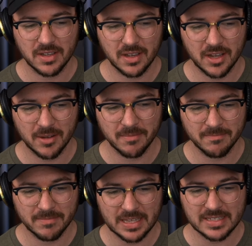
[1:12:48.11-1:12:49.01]

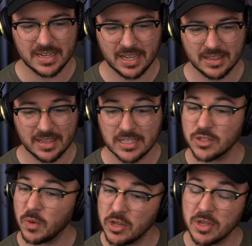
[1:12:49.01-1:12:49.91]
That's
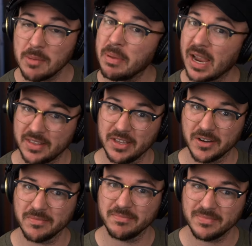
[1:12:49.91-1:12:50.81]
the way you get back
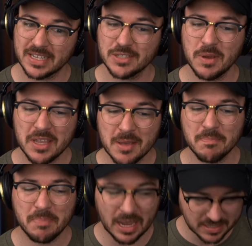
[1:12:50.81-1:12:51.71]
there. That's the way you
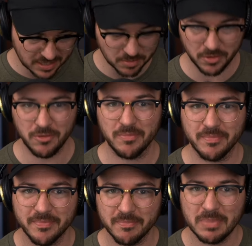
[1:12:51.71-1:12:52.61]
get back to the moon,
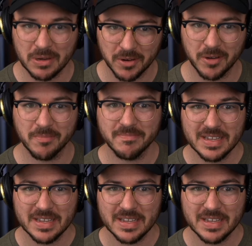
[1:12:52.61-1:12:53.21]
period.